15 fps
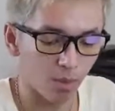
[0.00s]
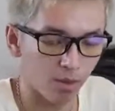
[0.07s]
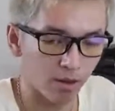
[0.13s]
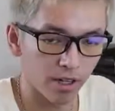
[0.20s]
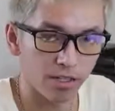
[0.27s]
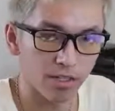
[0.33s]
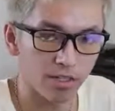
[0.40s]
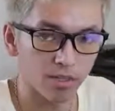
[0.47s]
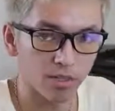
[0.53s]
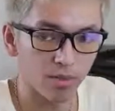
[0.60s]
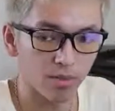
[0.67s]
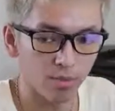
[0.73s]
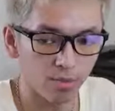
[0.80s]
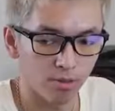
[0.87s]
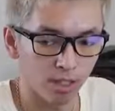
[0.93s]

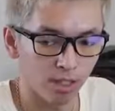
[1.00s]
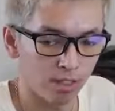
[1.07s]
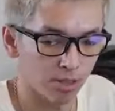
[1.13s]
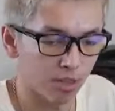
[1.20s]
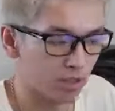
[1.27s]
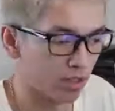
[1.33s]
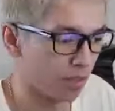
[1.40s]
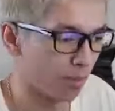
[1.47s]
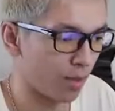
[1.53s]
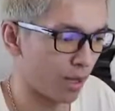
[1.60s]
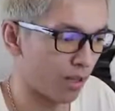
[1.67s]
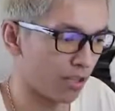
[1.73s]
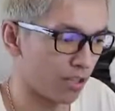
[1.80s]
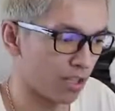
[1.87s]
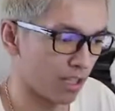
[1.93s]
price
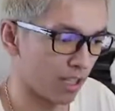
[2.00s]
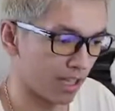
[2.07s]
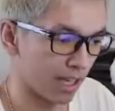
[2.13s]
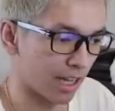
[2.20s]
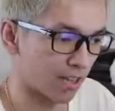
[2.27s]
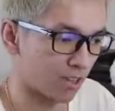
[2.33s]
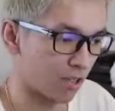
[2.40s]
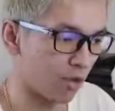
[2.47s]
compare and shit like that.